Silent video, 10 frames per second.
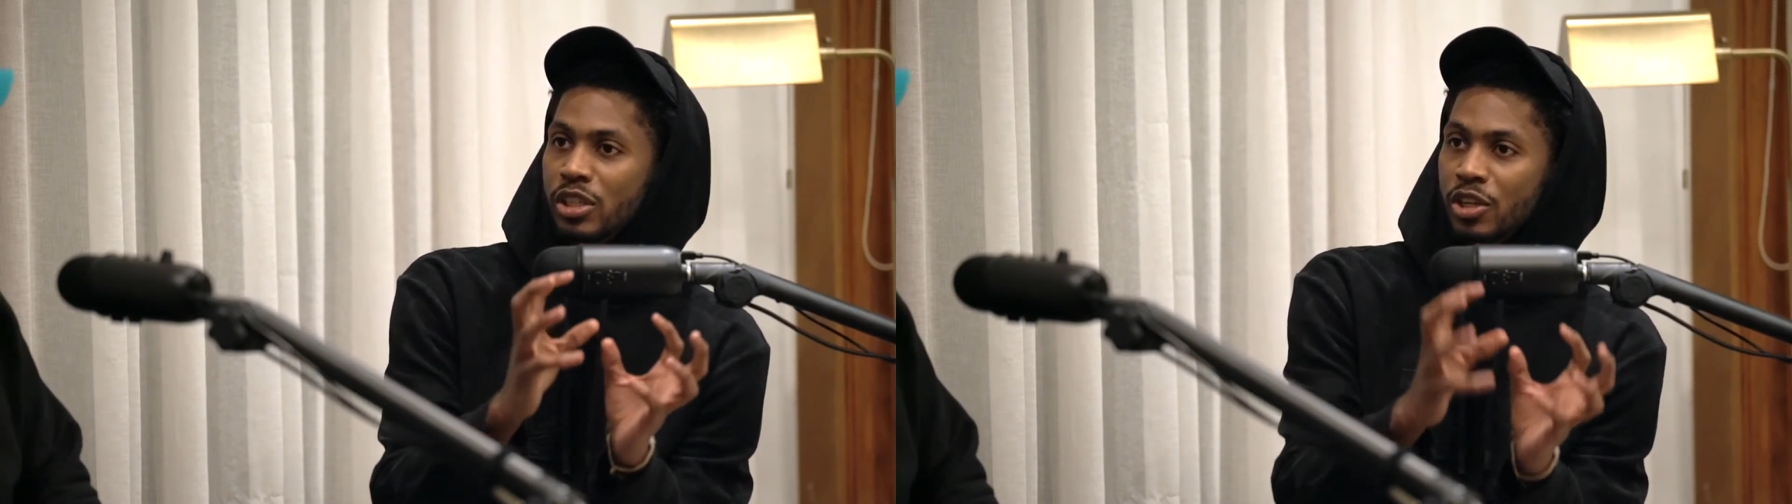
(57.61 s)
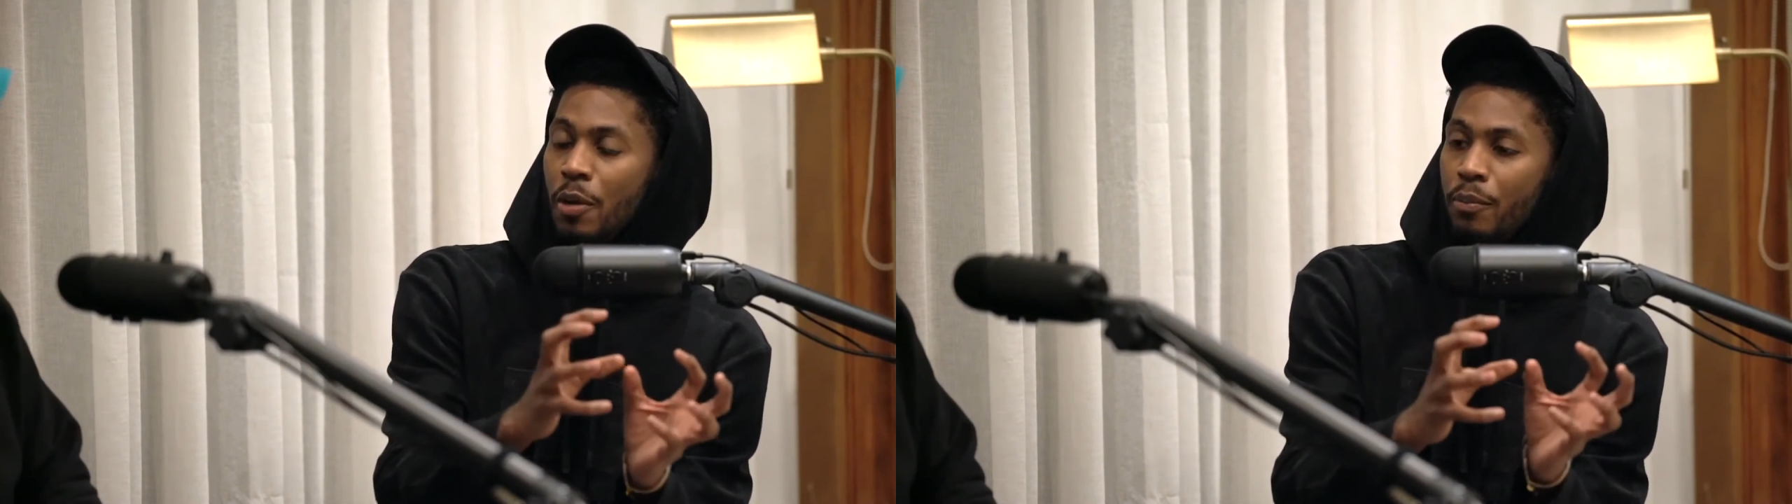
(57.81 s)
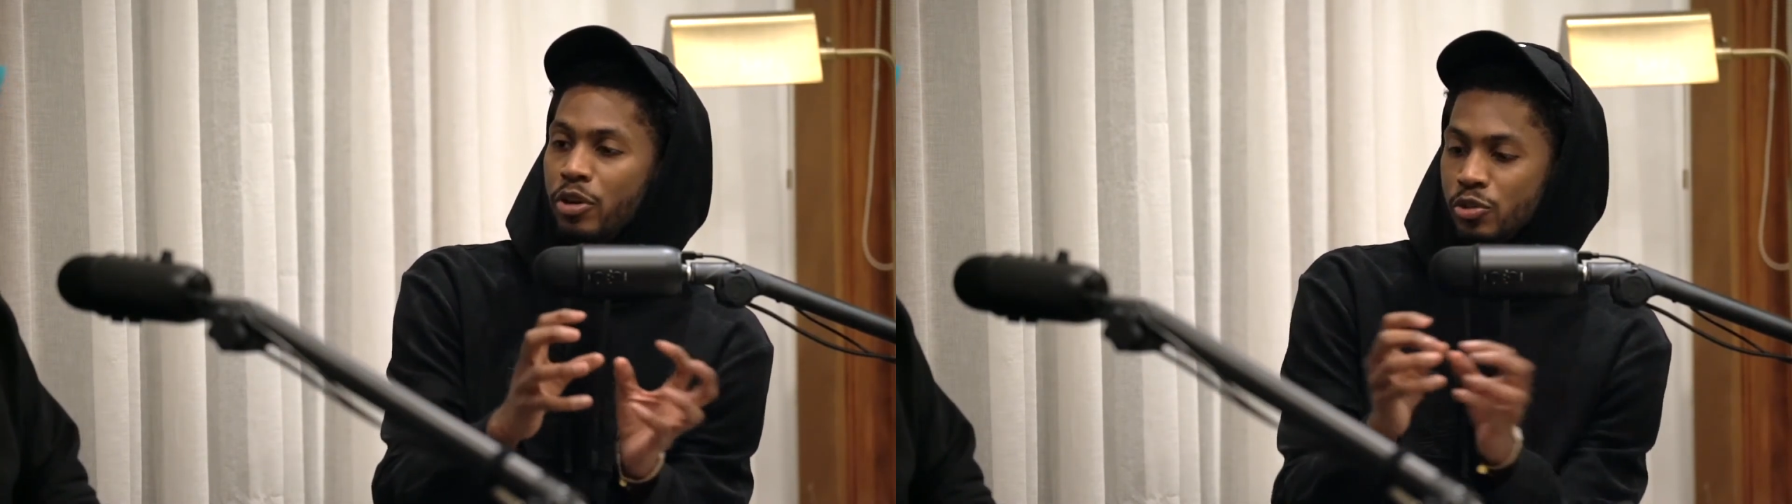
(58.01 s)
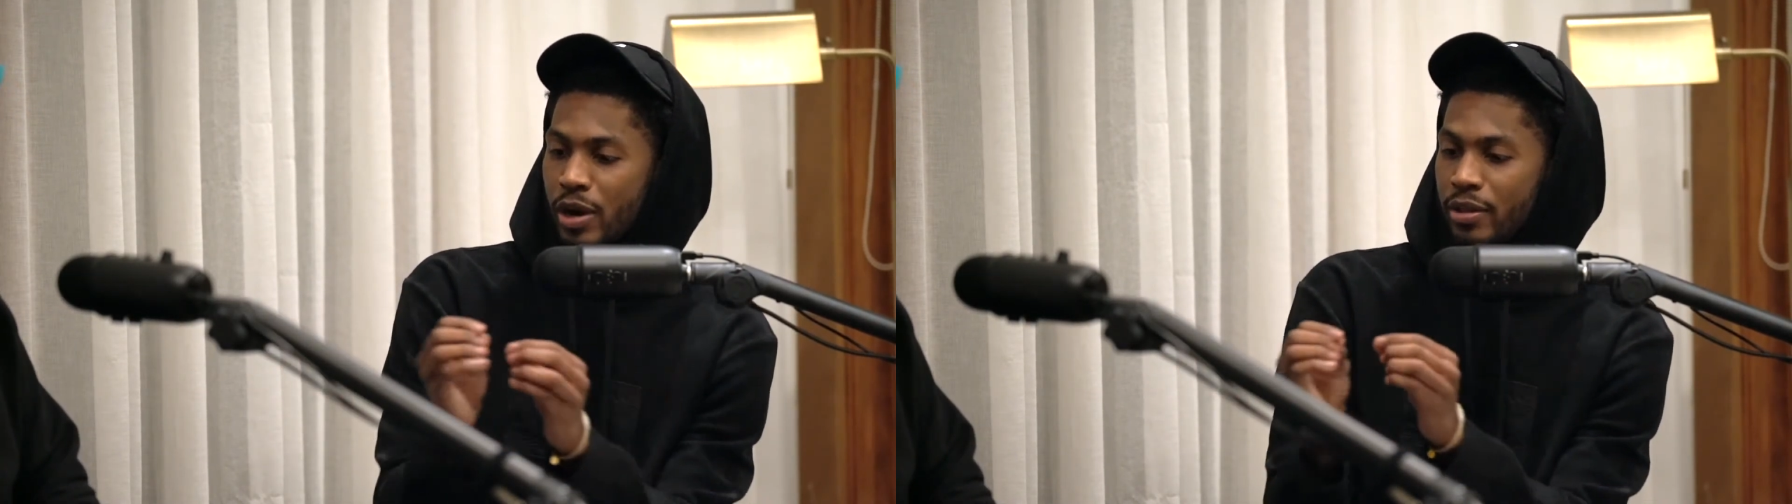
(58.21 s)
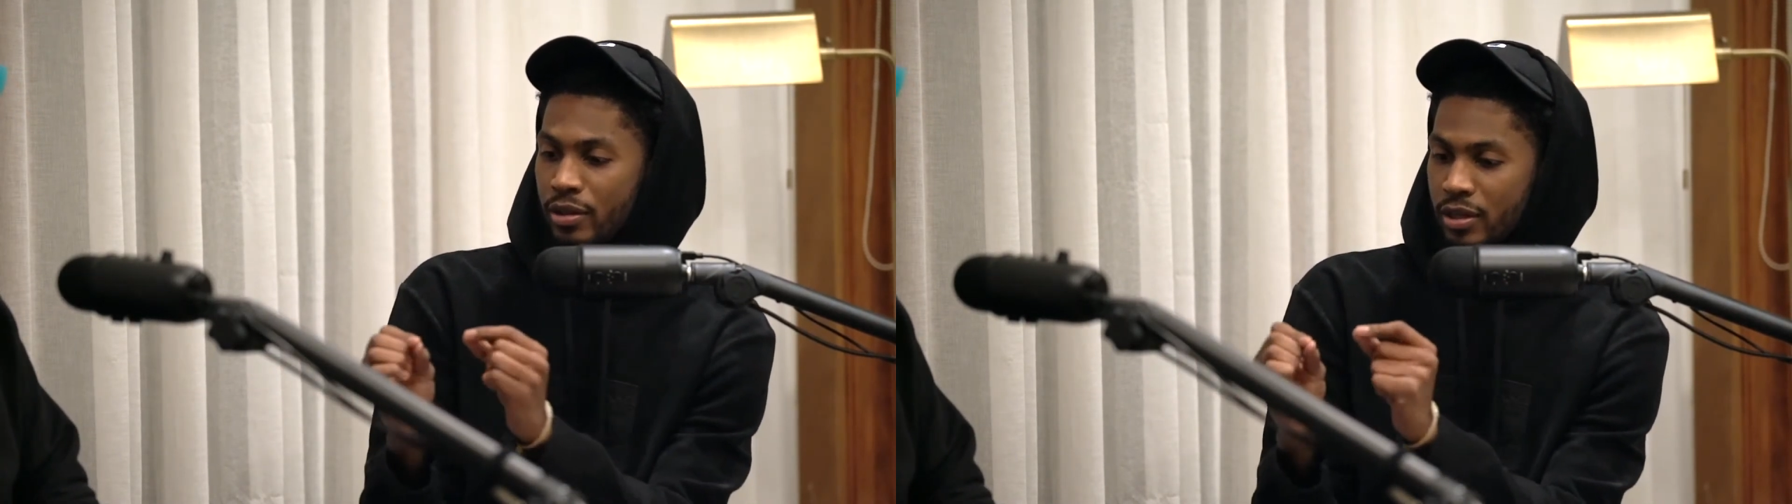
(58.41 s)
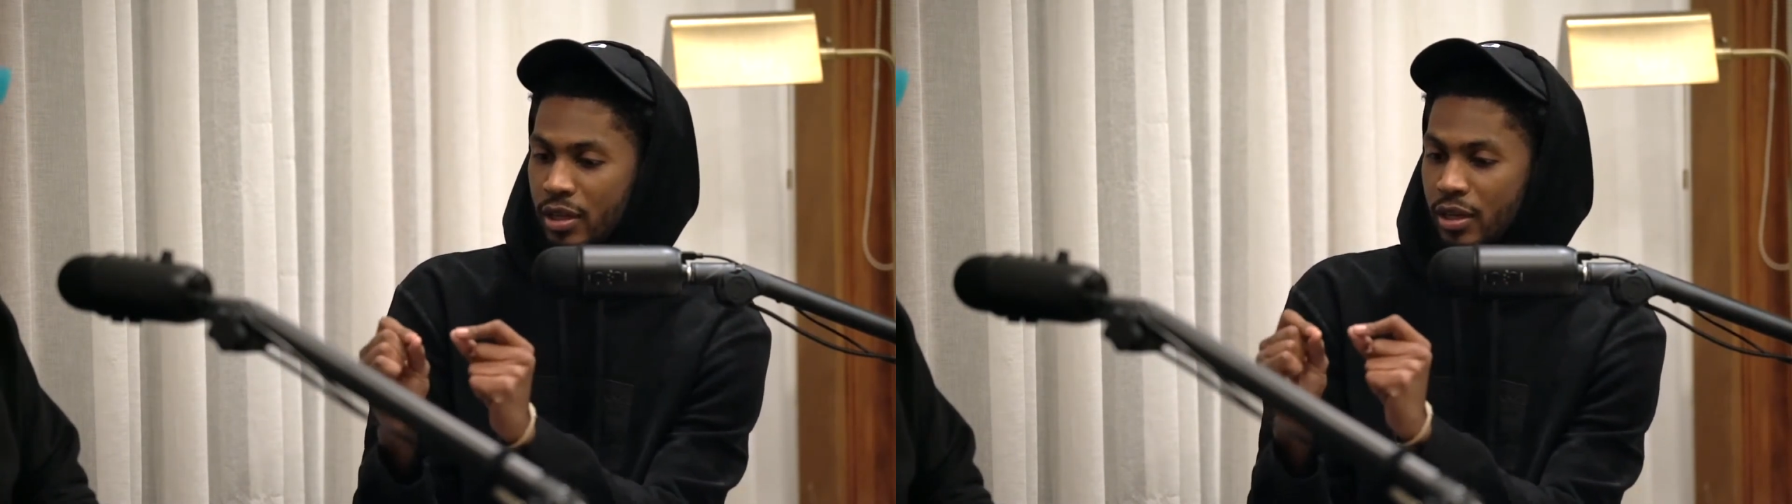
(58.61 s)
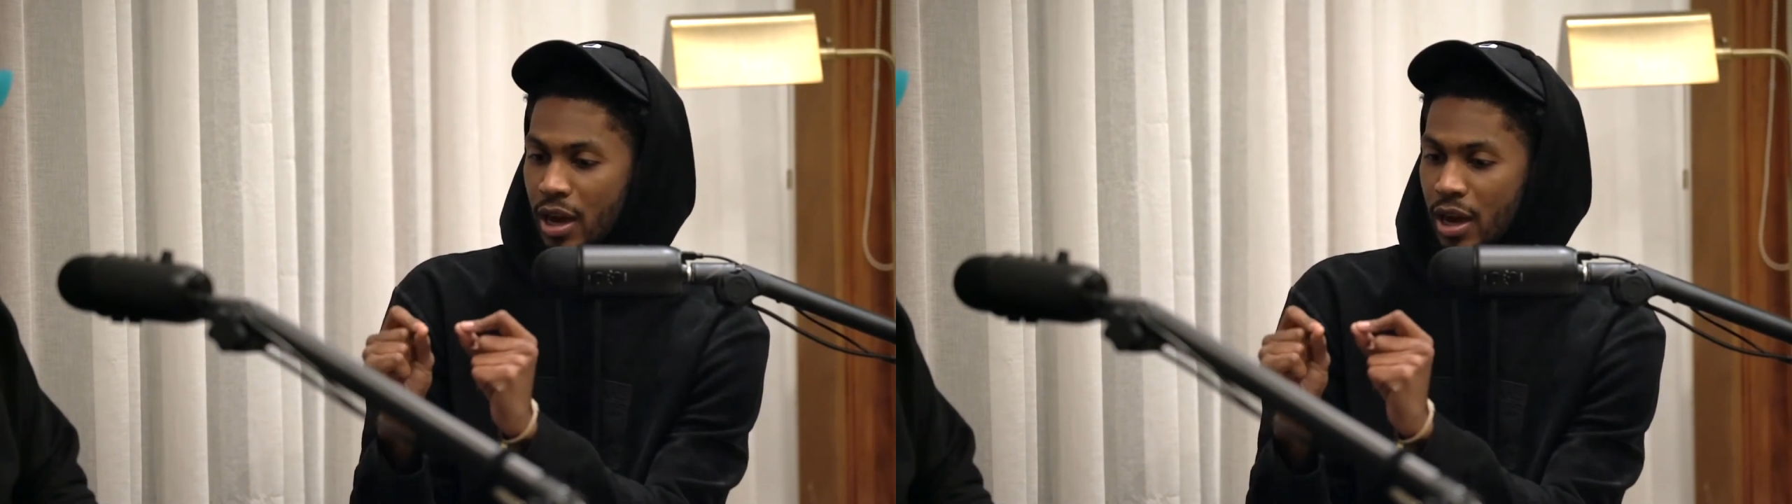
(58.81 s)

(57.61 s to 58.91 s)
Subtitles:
numbers rather than